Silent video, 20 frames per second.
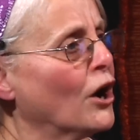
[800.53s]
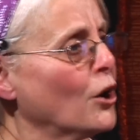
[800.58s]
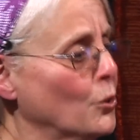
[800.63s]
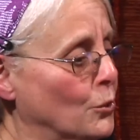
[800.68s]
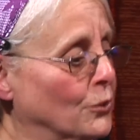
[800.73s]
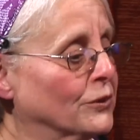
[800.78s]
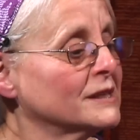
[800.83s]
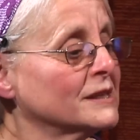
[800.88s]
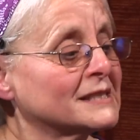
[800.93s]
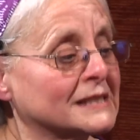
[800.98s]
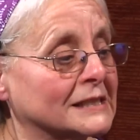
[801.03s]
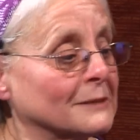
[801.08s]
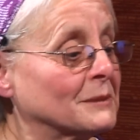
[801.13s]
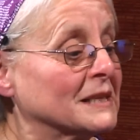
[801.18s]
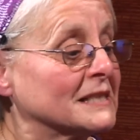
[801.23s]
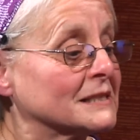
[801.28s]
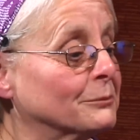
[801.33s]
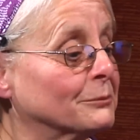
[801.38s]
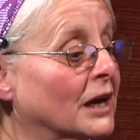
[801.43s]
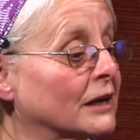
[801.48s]
oh, this is a
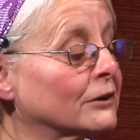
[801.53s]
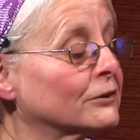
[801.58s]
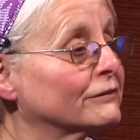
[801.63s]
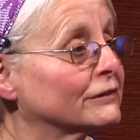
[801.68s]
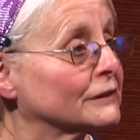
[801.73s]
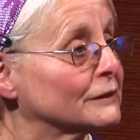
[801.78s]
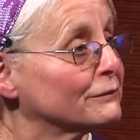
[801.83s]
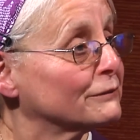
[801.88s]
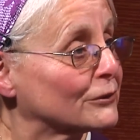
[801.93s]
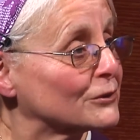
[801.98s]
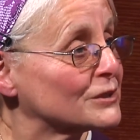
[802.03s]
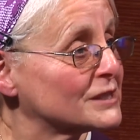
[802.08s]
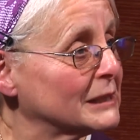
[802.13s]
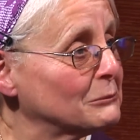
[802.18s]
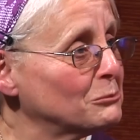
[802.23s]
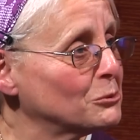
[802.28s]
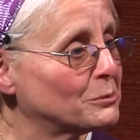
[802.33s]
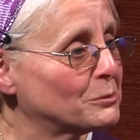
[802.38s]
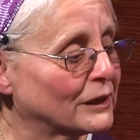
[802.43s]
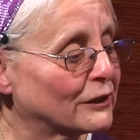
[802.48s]
piece of pottery from the first
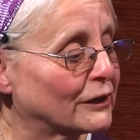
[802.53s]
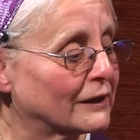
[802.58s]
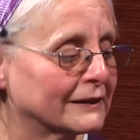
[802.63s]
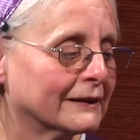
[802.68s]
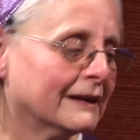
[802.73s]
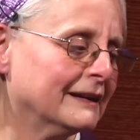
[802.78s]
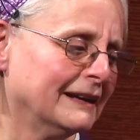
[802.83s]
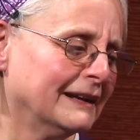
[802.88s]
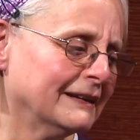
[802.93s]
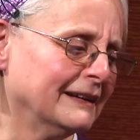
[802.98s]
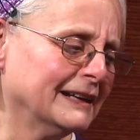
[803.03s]
temple period.